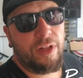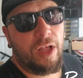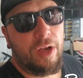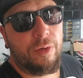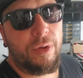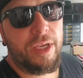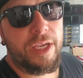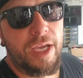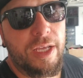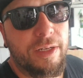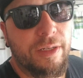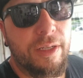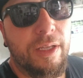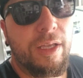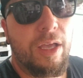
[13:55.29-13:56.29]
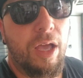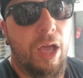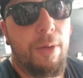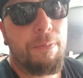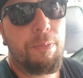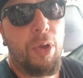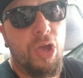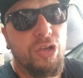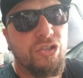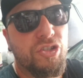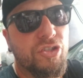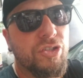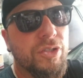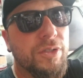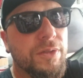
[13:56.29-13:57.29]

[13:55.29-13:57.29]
long weekend and peace.